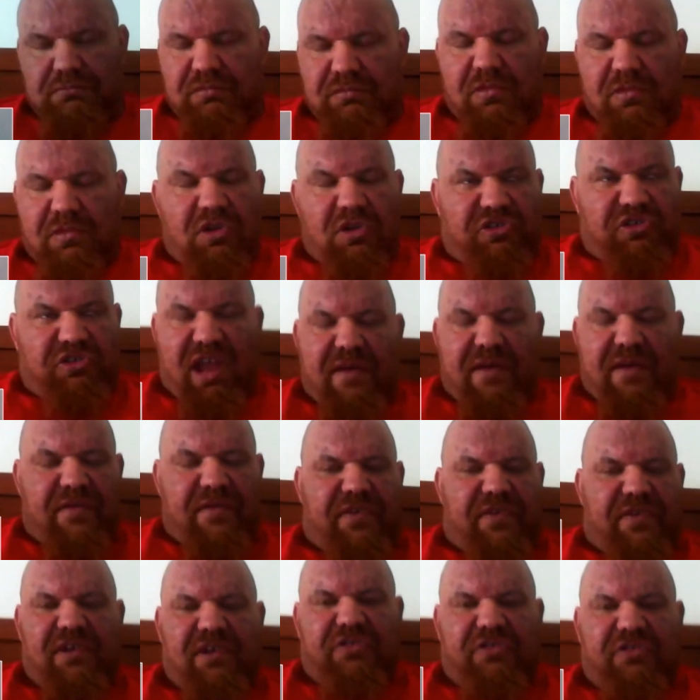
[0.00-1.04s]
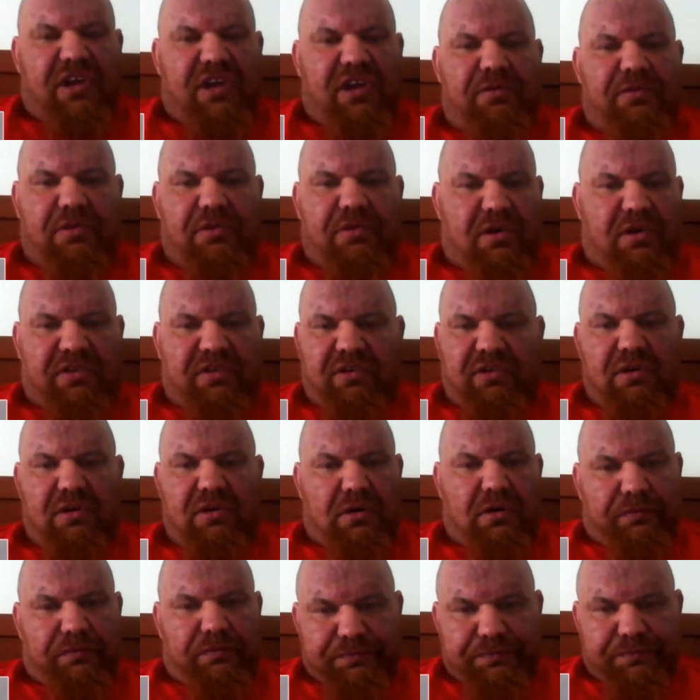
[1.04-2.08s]
And that's everything just came to a crashing
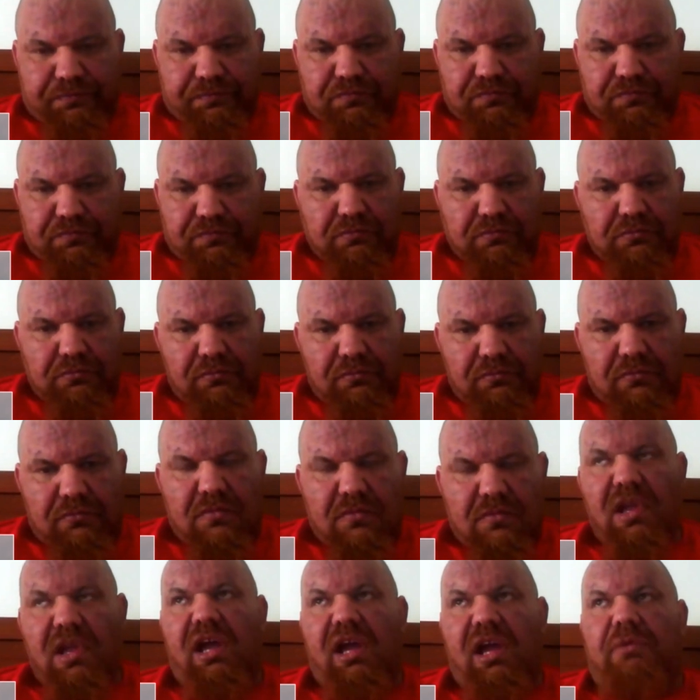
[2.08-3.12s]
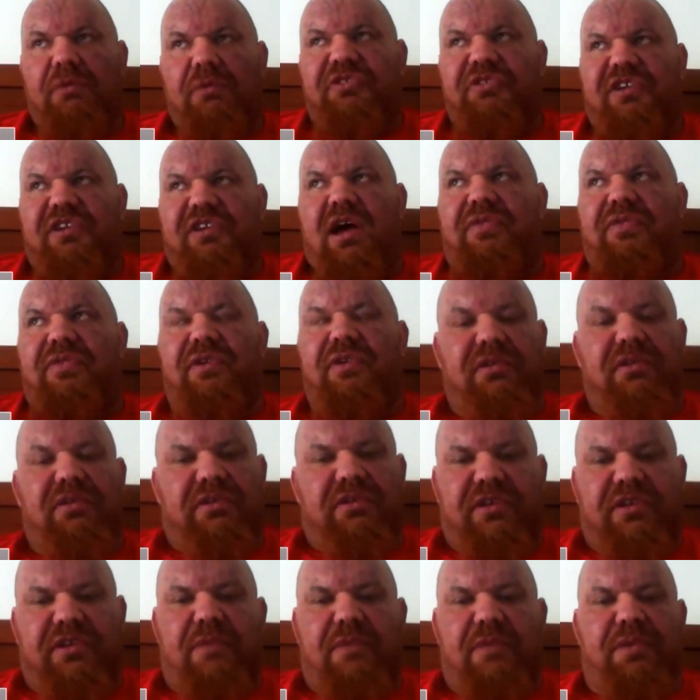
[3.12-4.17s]
halt. And I was sat at
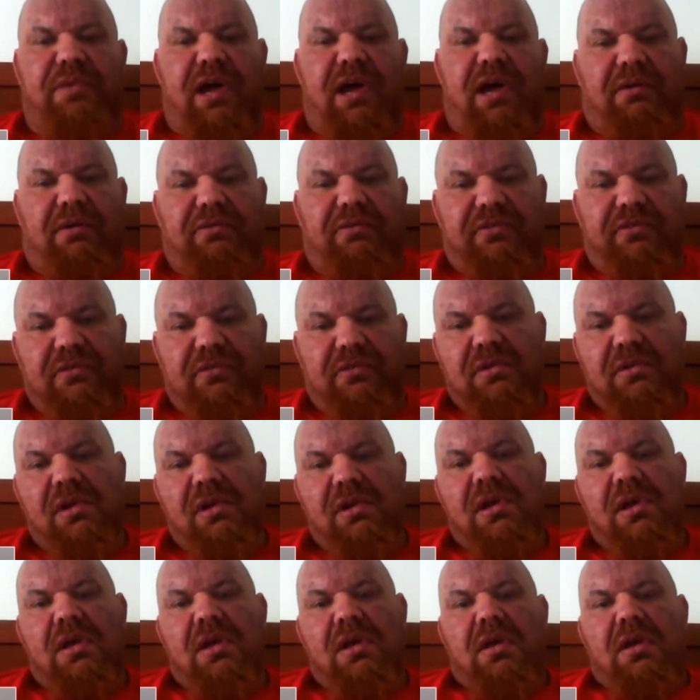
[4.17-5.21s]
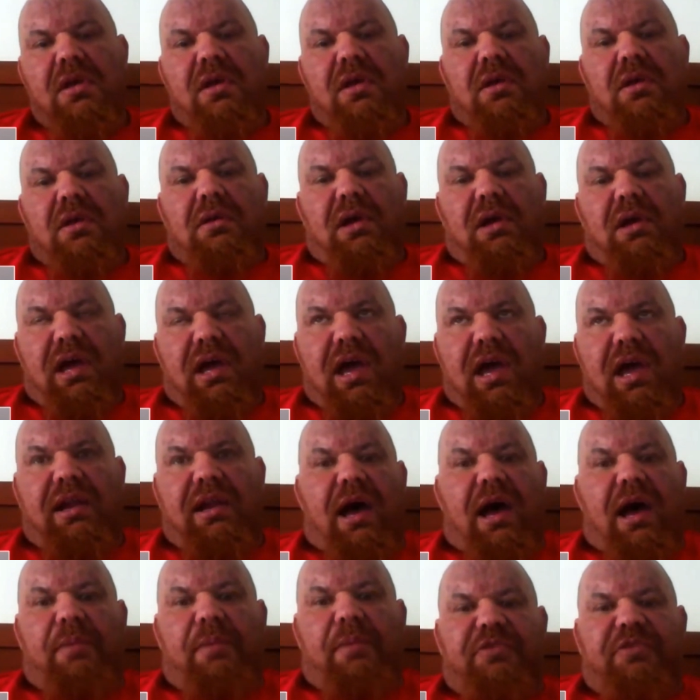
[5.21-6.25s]
310 pounds. I had
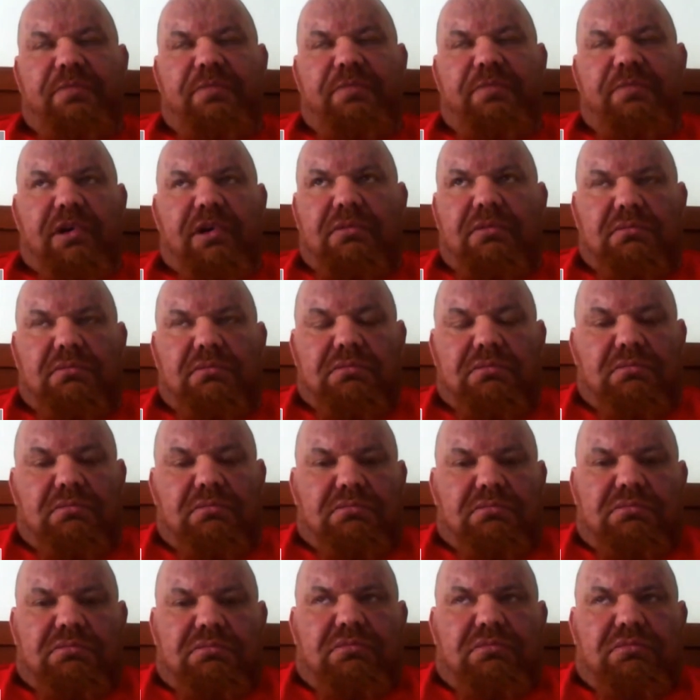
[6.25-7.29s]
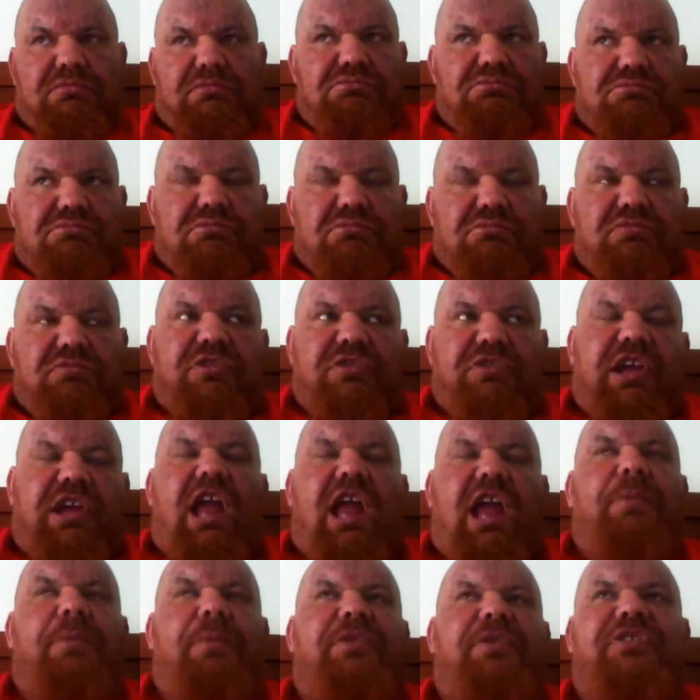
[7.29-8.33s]
abs, but the
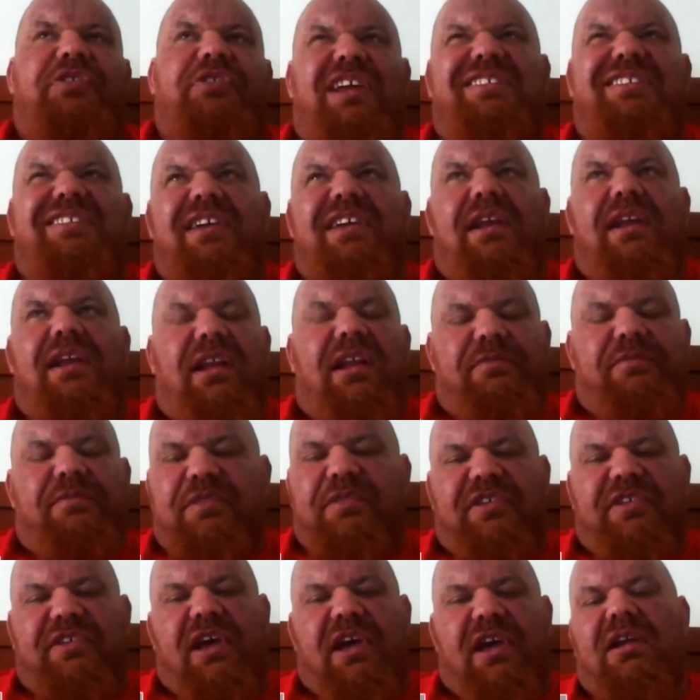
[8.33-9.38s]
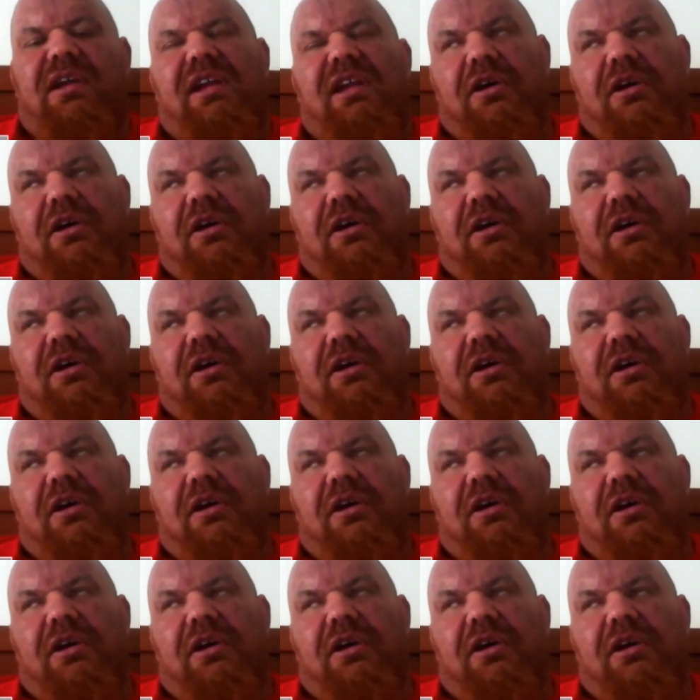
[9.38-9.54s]
calipers said 10, 11%.